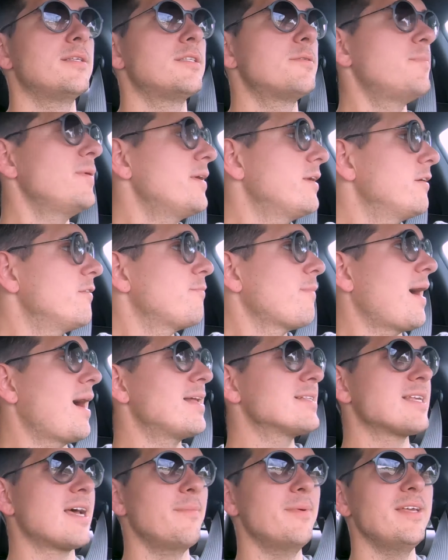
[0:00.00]
Speaking of
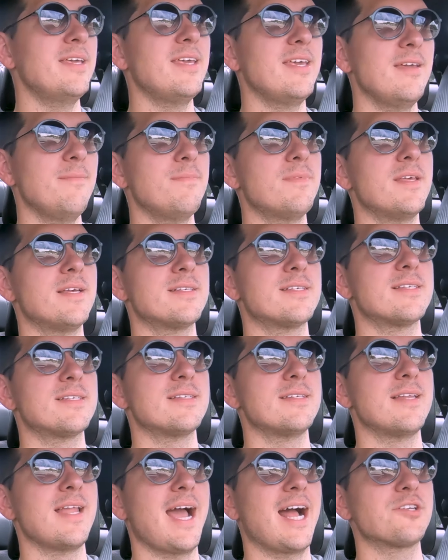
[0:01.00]
mods, I'm gonna keep this
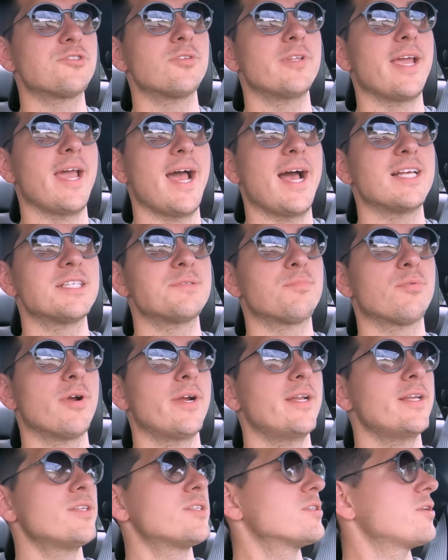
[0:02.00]
naturally
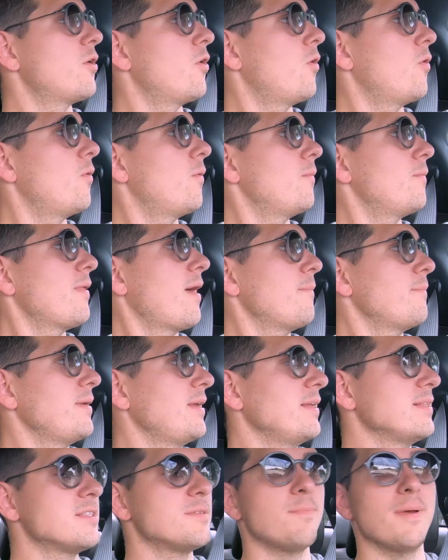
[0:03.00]
aspirated, so that
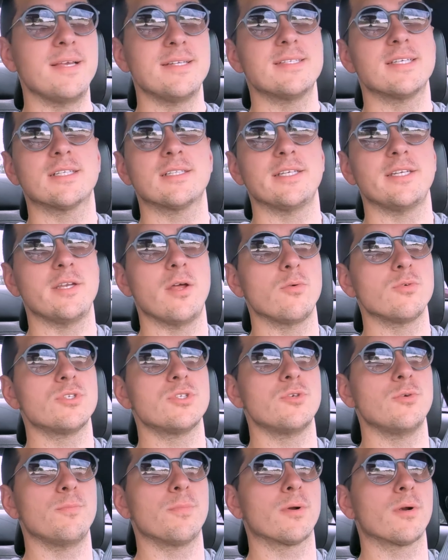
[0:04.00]
means basically no
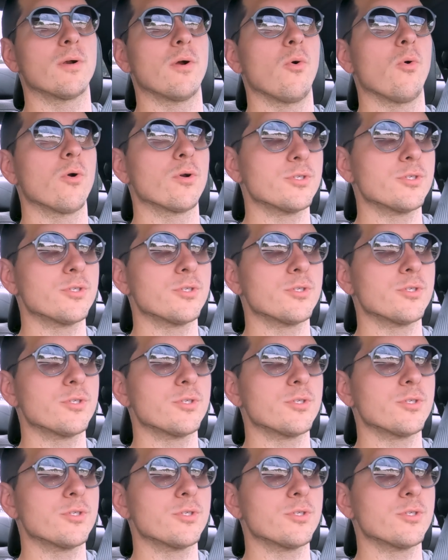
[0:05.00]
super or